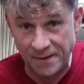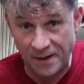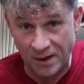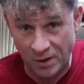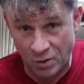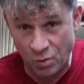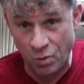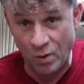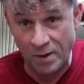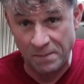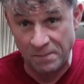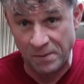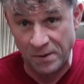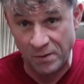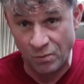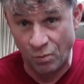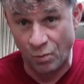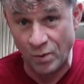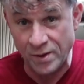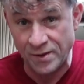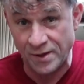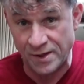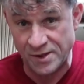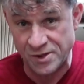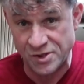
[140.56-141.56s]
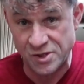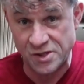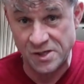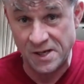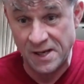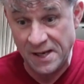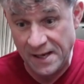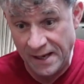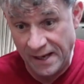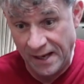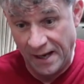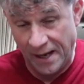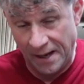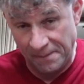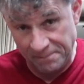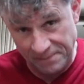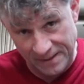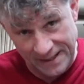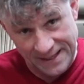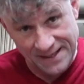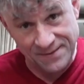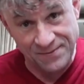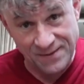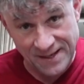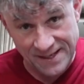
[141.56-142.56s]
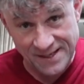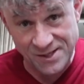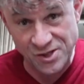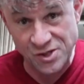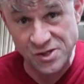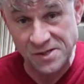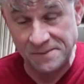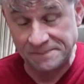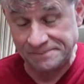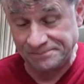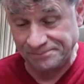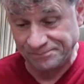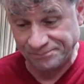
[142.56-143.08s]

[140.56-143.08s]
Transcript: equipment with us in this